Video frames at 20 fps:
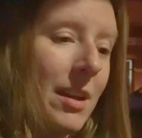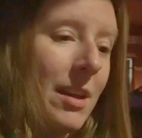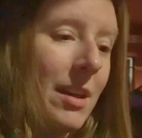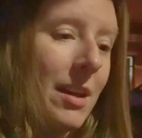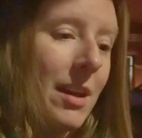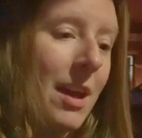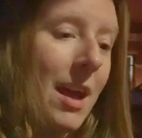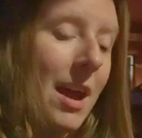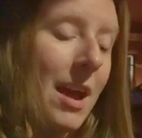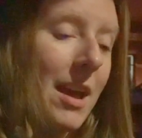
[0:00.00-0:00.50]

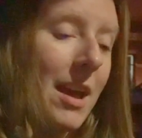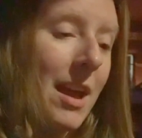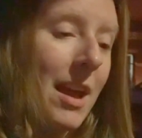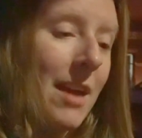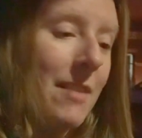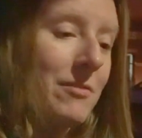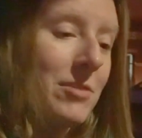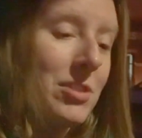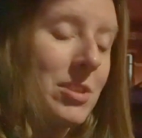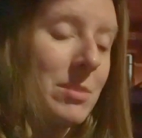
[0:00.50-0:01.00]
I
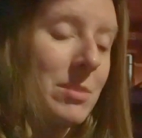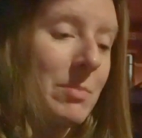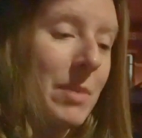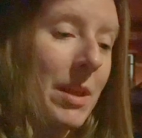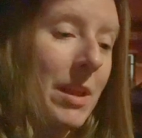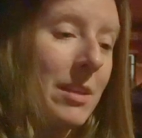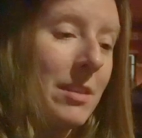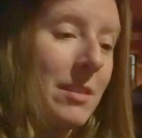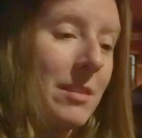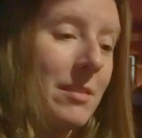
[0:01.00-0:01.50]
have just
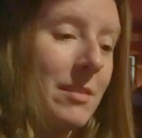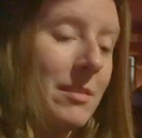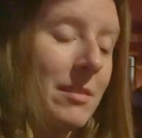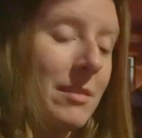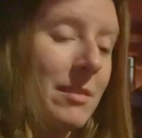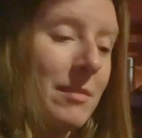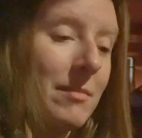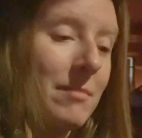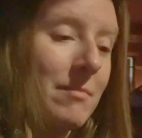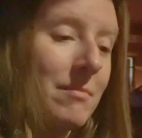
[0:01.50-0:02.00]

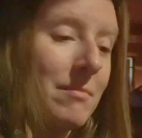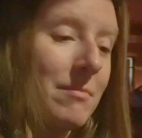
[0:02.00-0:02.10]
been